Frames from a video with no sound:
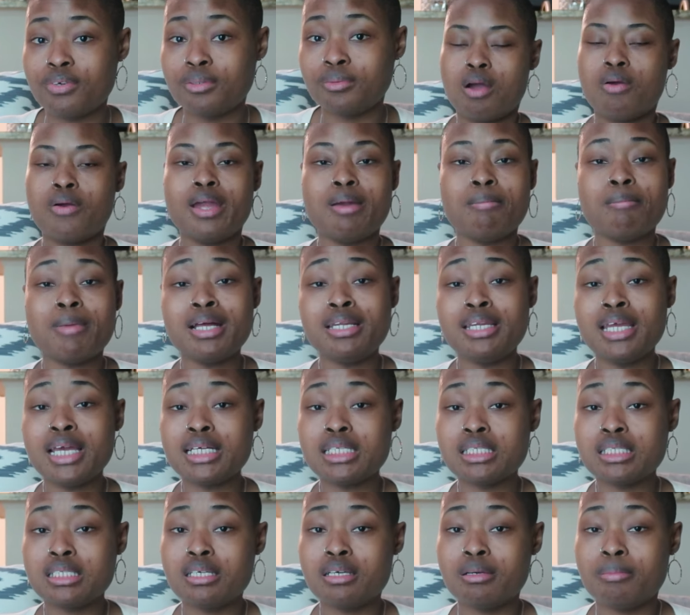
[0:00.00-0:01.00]
All right, my
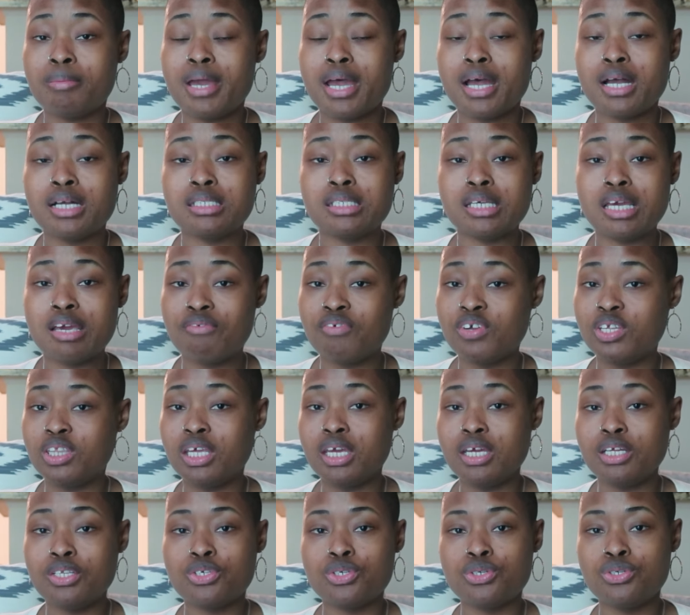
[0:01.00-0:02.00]
next tip has
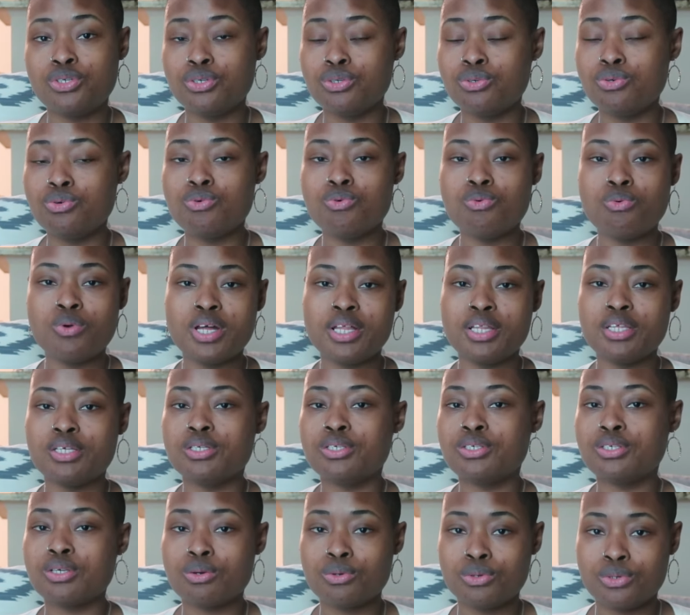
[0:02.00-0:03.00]
everything to do
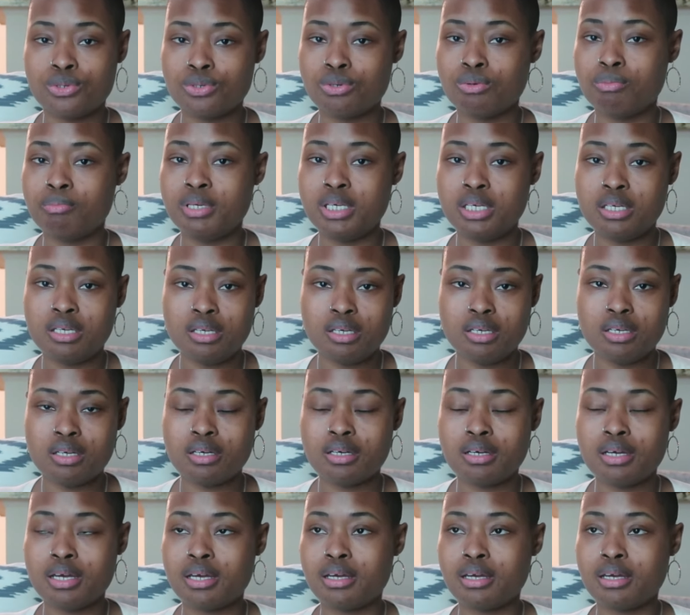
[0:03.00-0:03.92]
with social media.